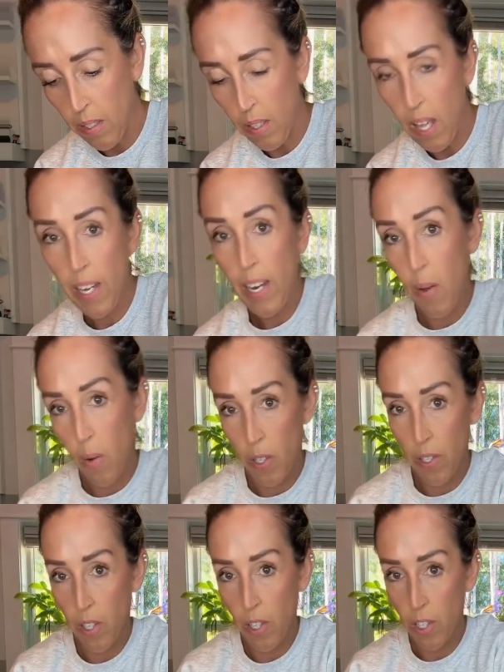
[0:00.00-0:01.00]
And now
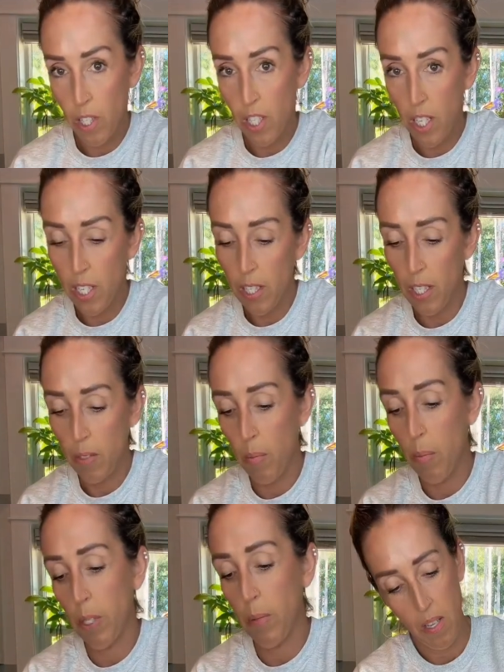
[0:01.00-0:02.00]
onto the cookie sheet lined
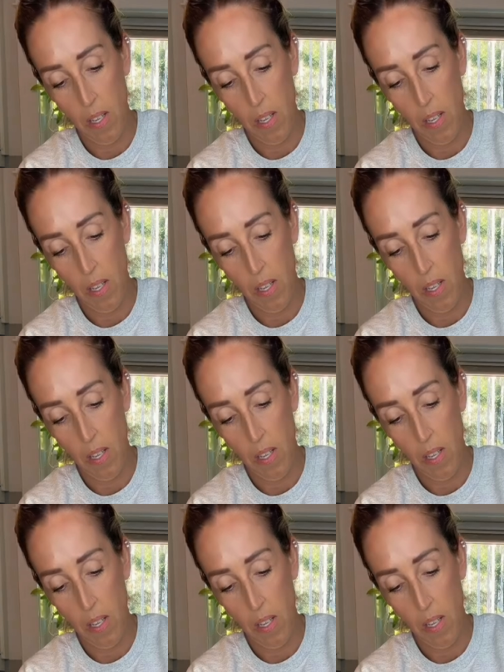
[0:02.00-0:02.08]
with parchment.